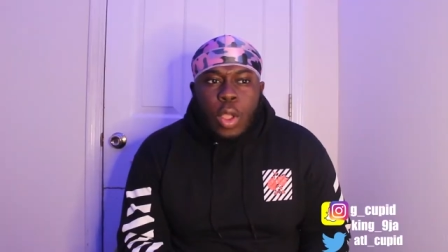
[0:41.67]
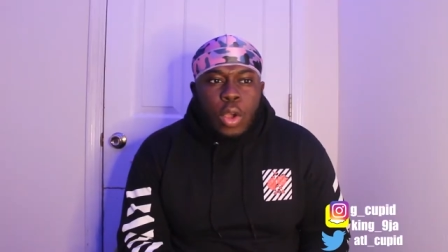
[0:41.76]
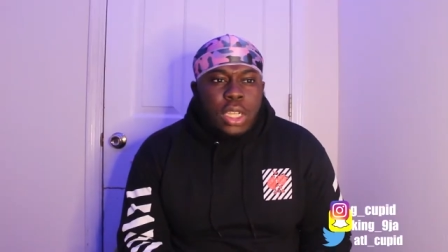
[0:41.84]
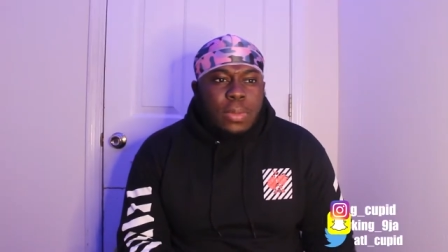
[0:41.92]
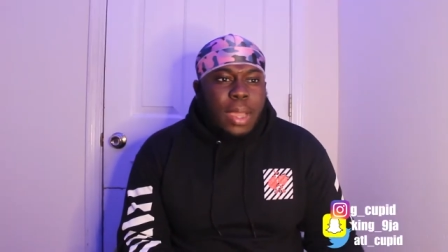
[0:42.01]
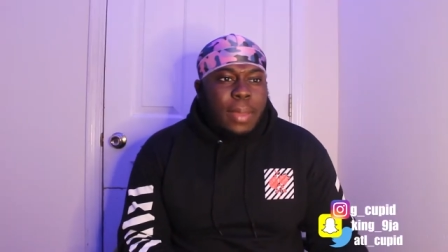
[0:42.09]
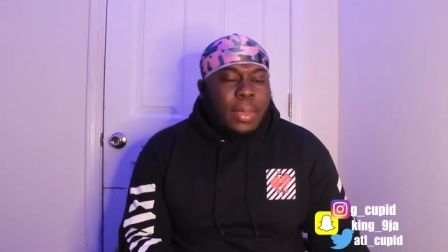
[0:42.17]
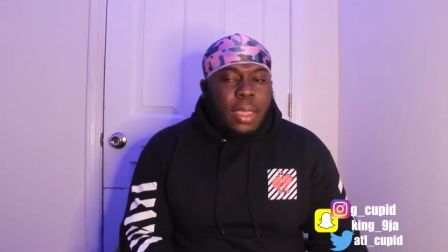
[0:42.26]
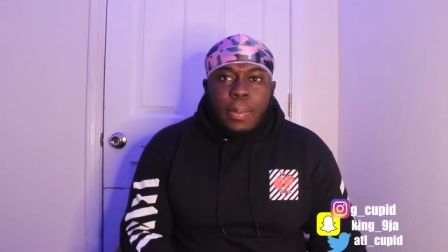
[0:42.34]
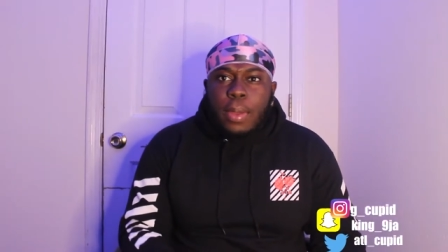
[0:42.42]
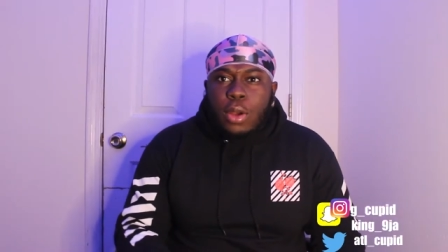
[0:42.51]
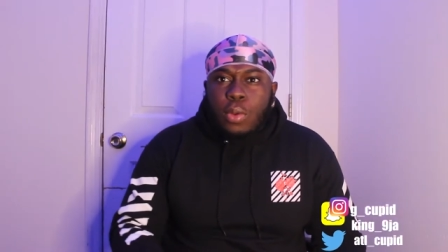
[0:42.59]
Oh, this might be
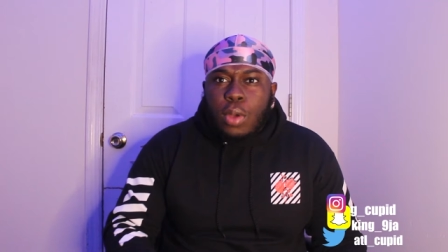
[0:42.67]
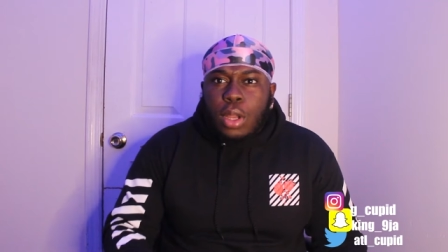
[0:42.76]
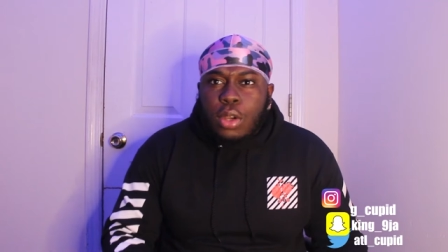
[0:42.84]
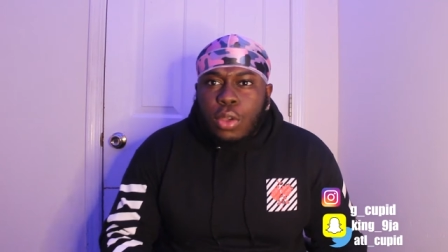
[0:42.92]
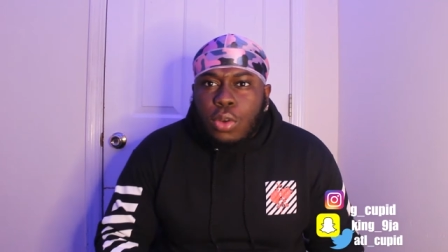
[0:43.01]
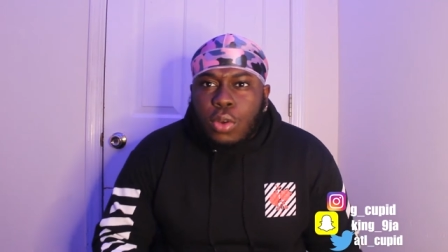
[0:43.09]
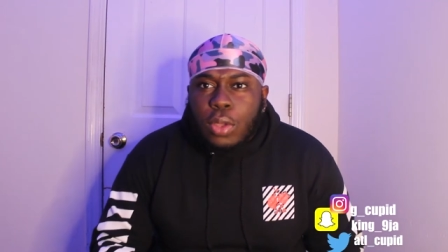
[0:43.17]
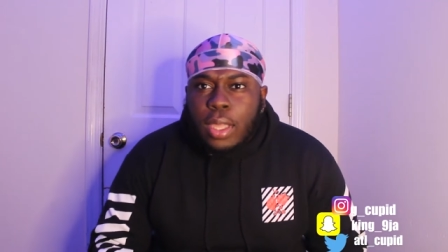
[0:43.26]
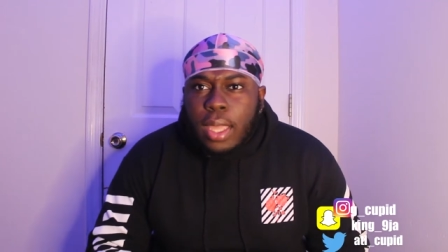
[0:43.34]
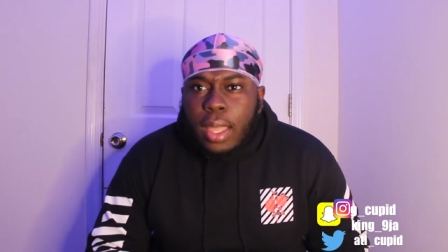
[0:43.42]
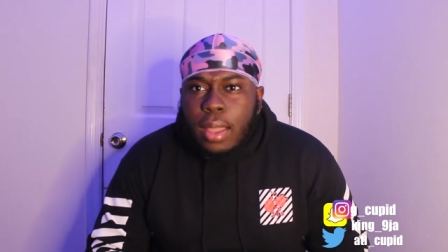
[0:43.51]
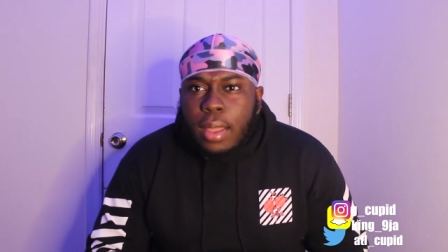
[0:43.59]
a better one though. No
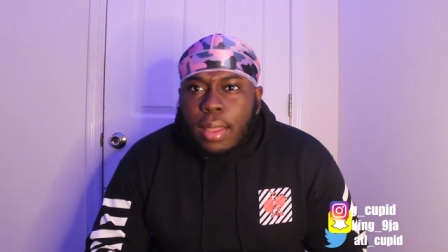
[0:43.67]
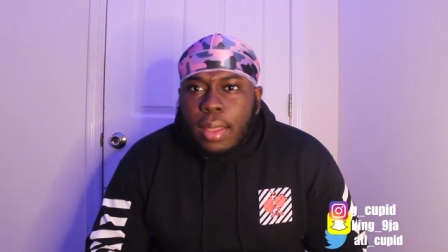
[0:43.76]
cap.